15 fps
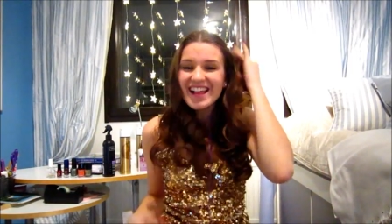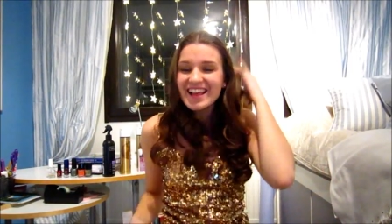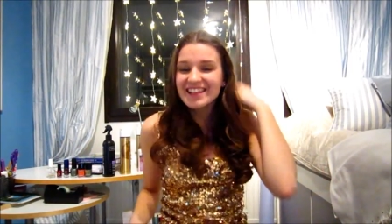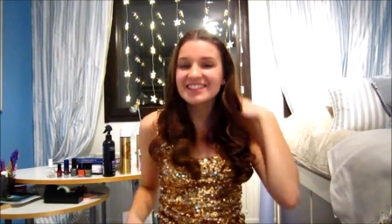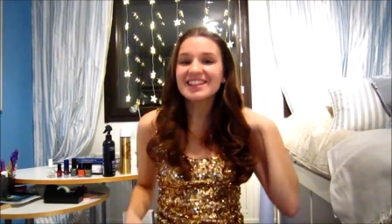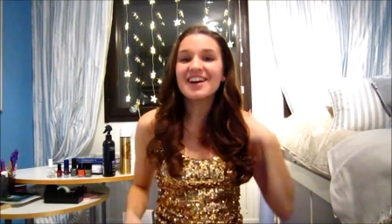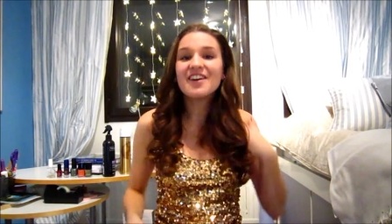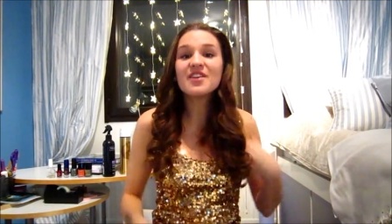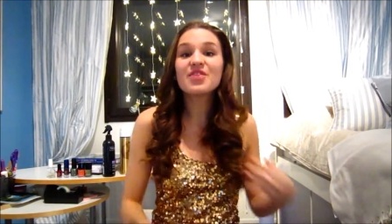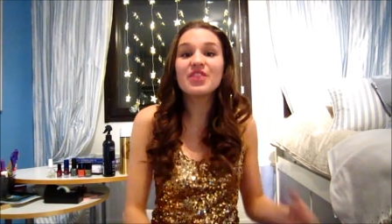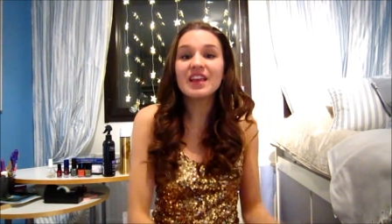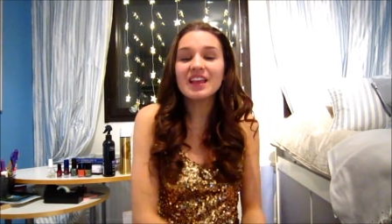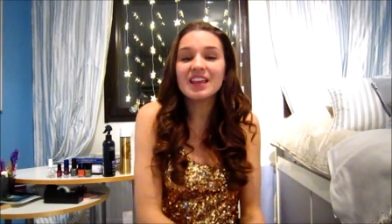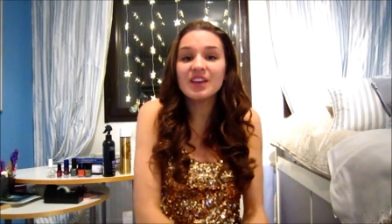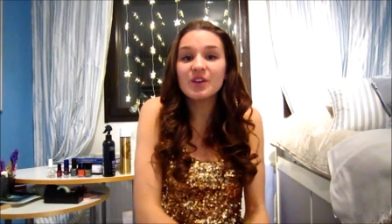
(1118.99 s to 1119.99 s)
So
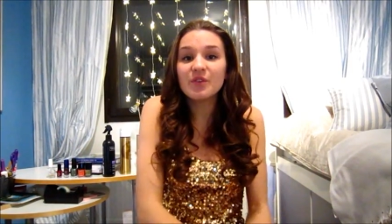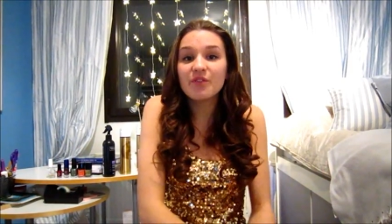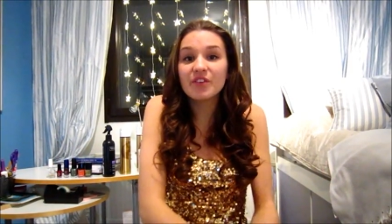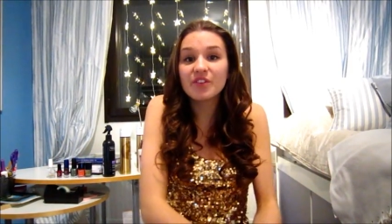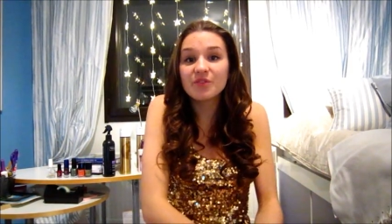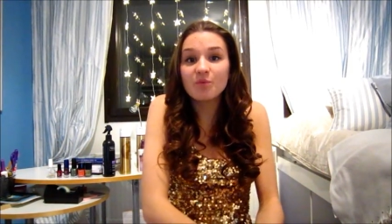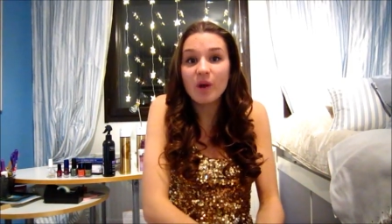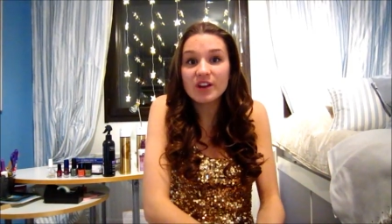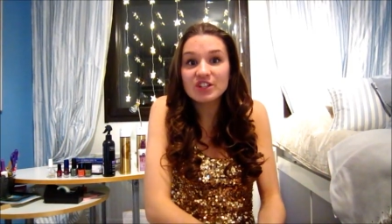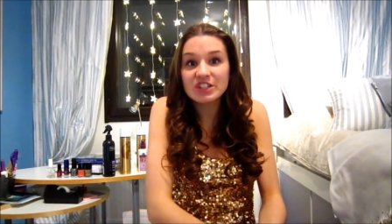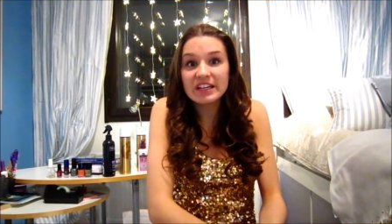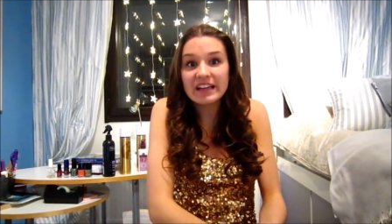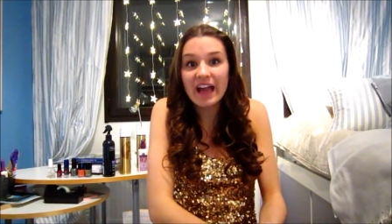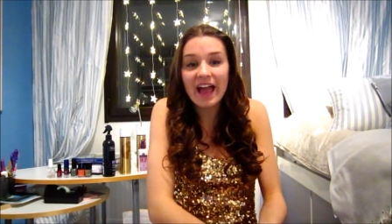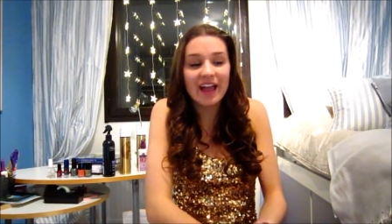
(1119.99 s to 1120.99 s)
thank you for
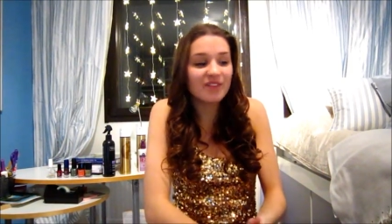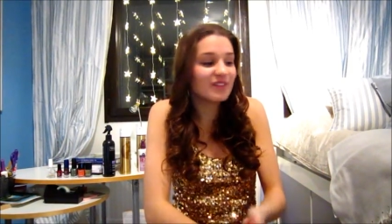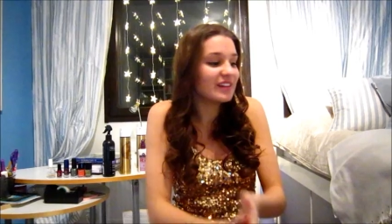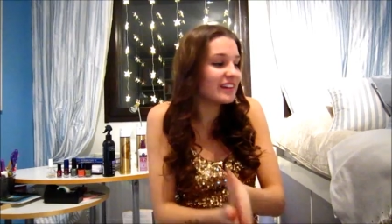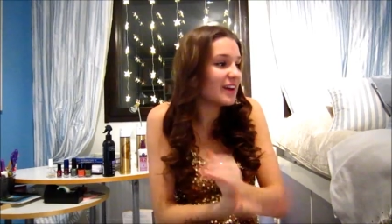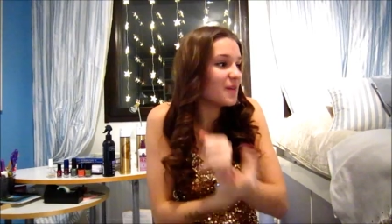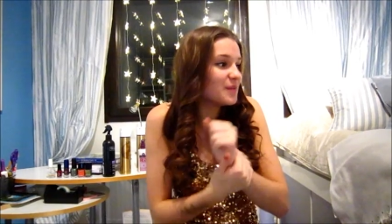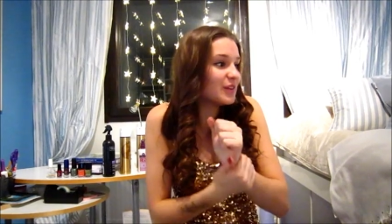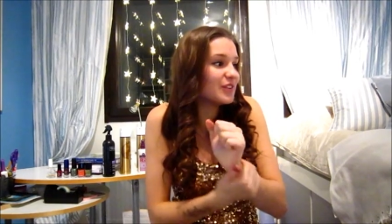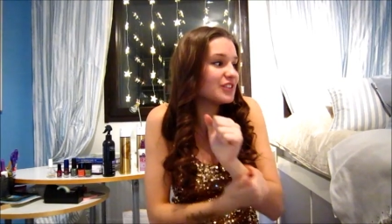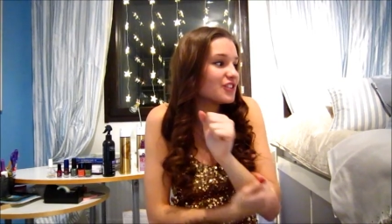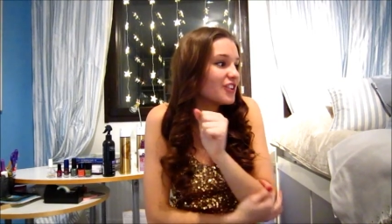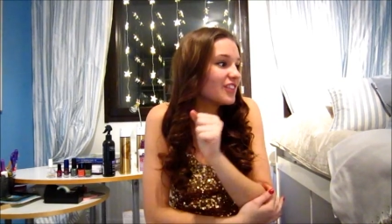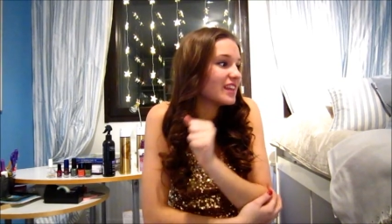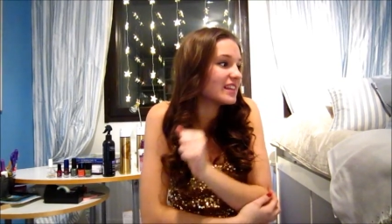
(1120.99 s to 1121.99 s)
watching. I really hope you
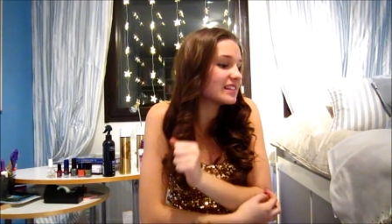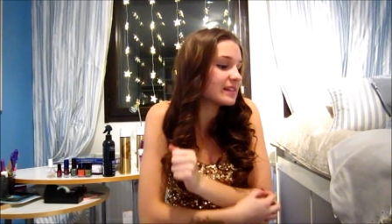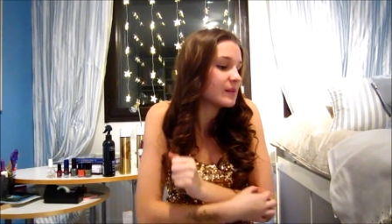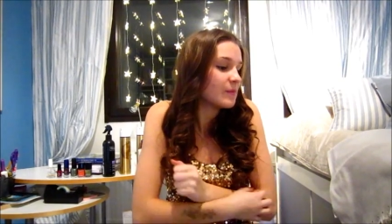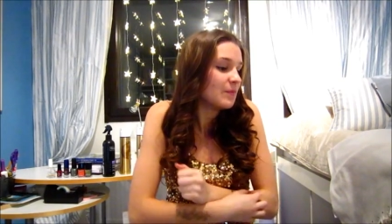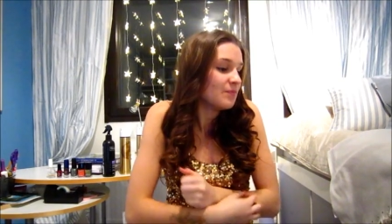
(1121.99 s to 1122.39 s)
enjoyed this.